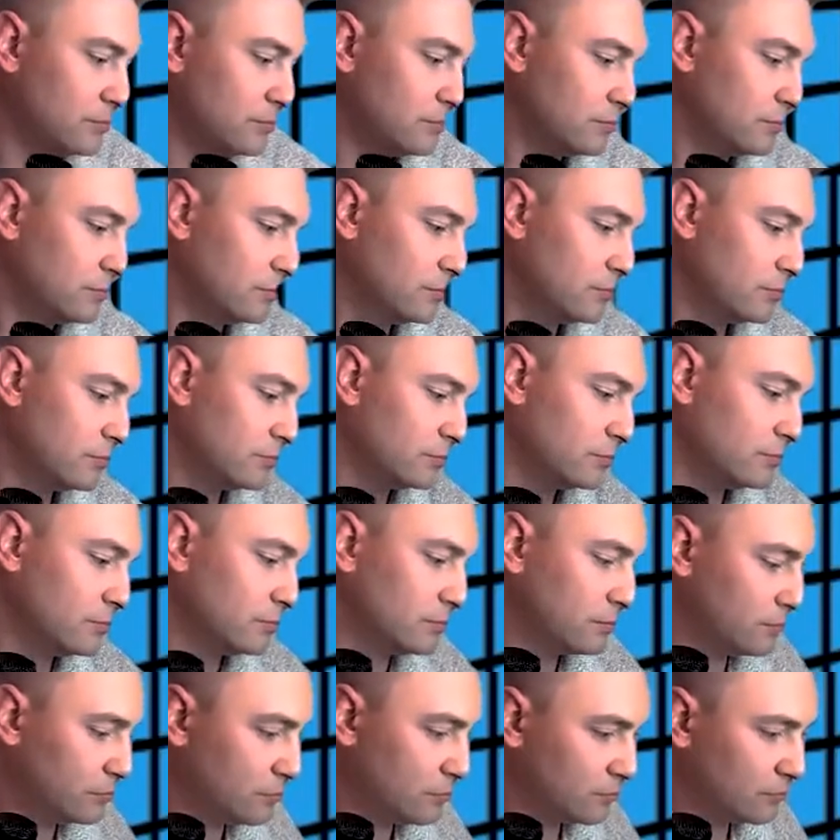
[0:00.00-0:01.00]

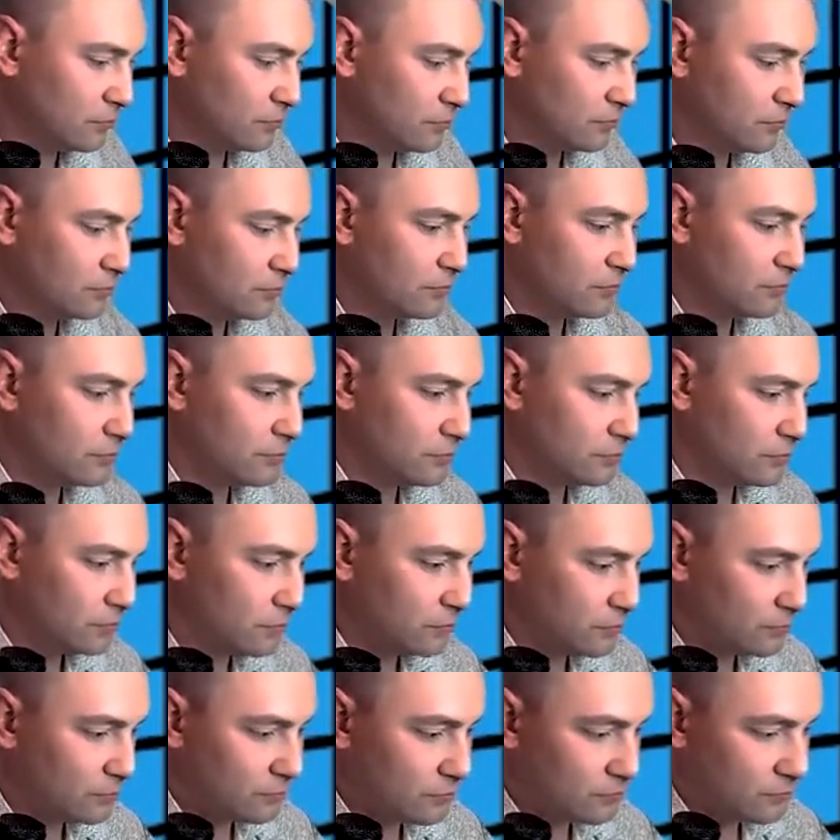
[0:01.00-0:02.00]

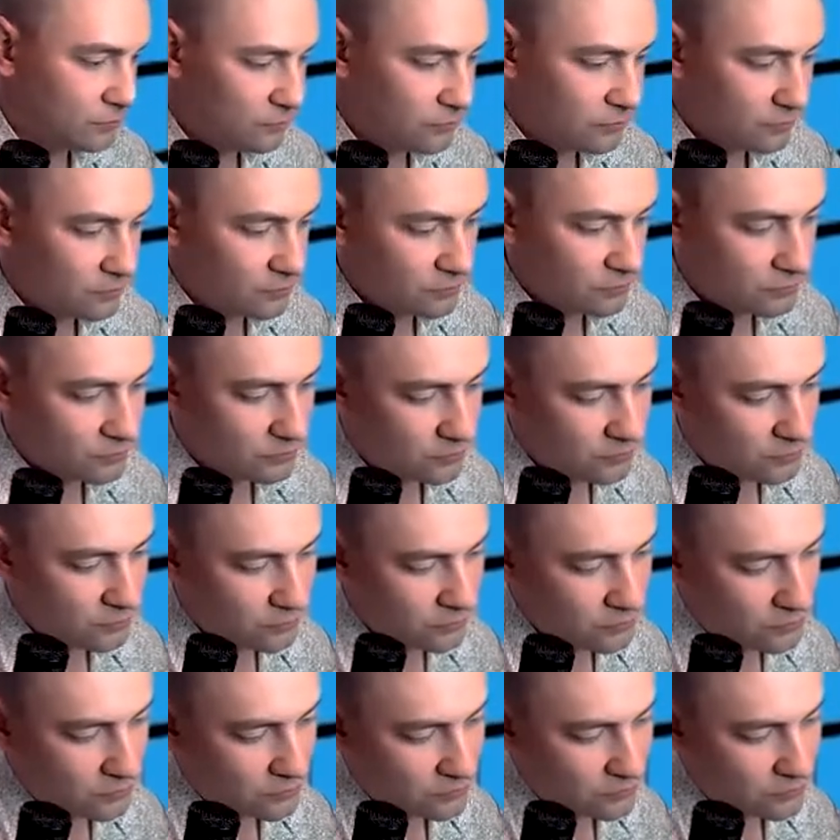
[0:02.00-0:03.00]

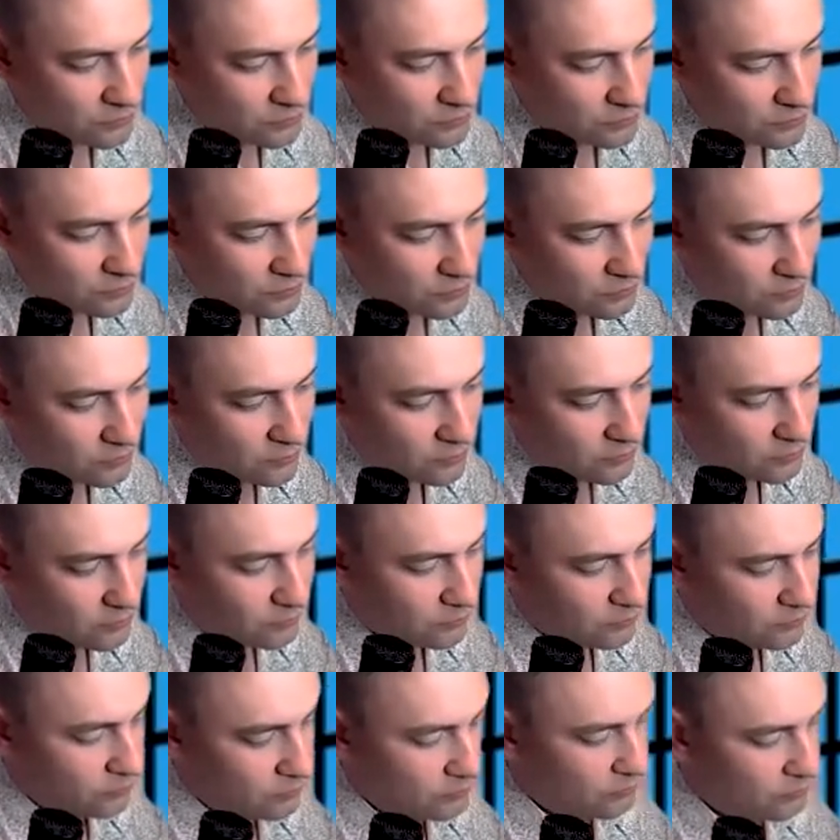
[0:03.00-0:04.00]

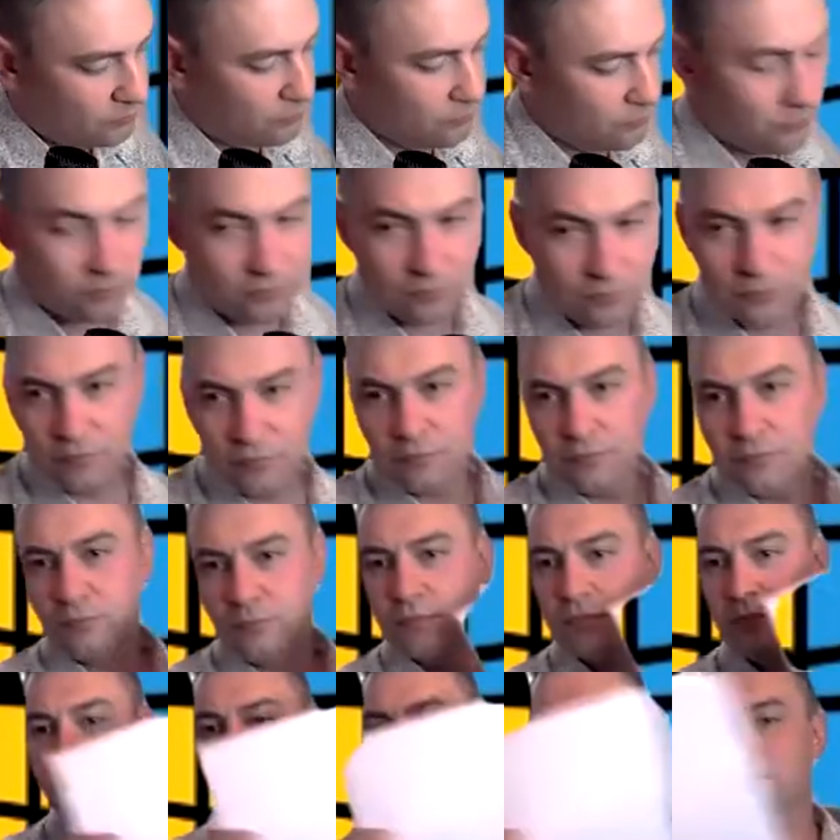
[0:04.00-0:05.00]

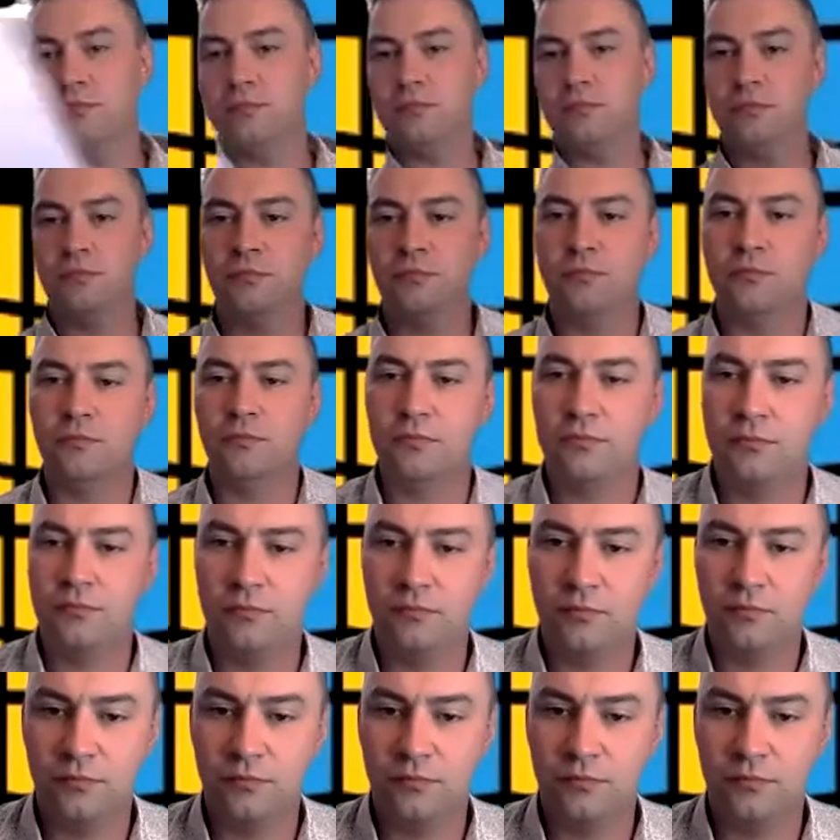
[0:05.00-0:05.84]
This person isn't speaking.